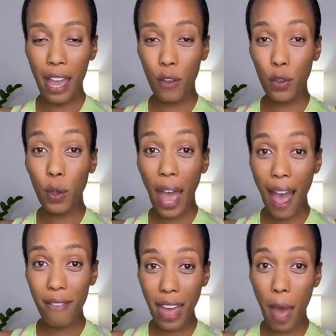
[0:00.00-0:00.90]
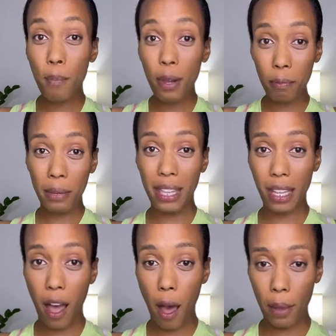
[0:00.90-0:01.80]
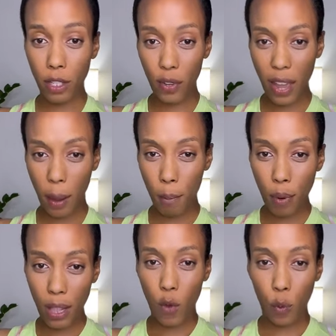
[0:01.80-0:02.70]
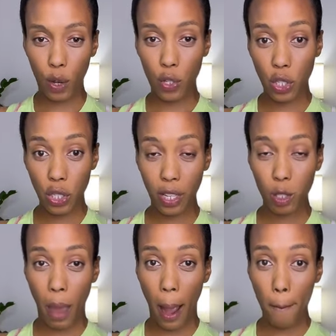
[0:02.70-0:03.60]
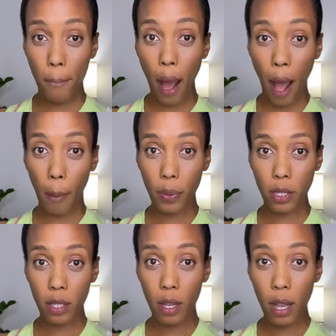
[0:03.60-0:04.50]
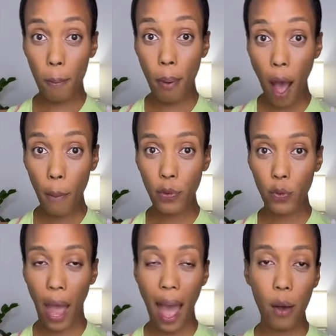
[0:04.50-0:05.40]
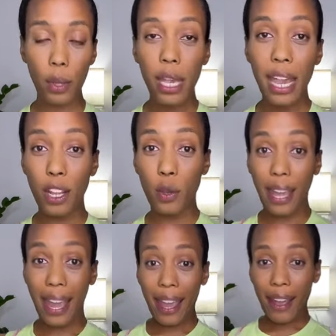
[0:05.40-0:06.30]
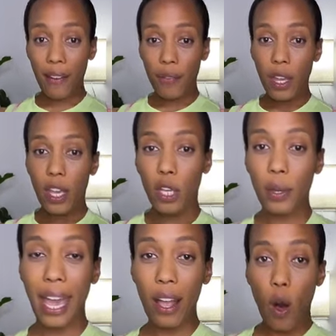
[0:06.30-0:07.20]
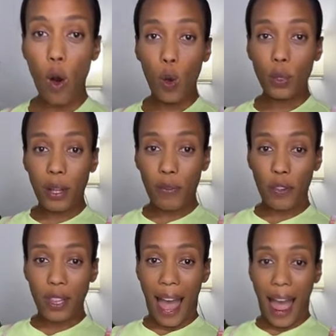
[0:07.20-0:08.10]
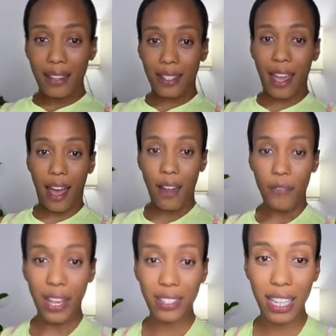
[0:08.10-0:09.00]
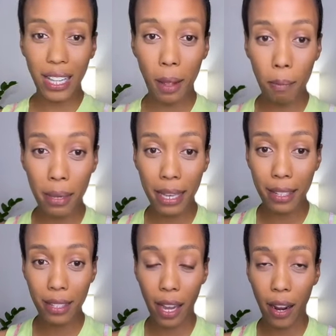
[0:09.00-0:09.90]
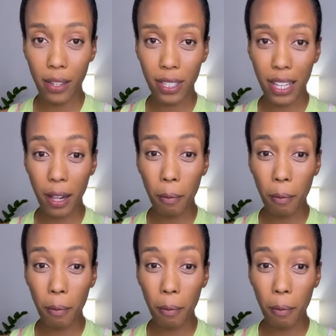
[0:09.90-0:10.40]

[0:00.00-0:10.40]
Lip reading: If you have that, put me in the comments. If you have that bread loaf where your six-pack pops, it pops out and you can't hold it flat. Yeah, I see a lot of me's there.